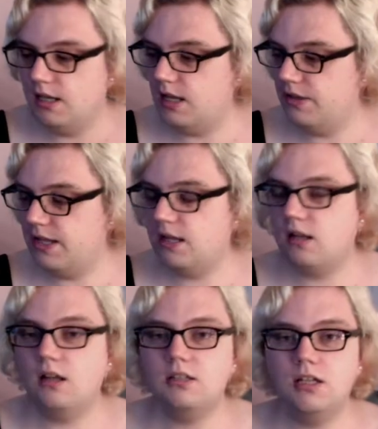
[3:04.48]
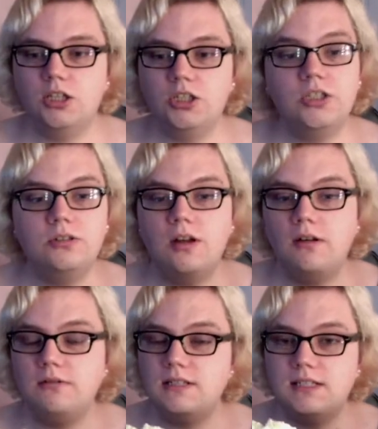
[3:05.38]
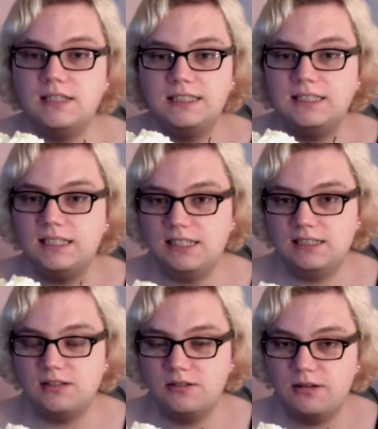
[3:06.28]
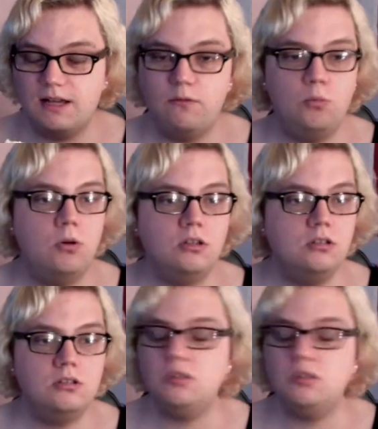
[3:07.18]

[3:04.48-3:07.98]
And that lot, you don't need to have a wand,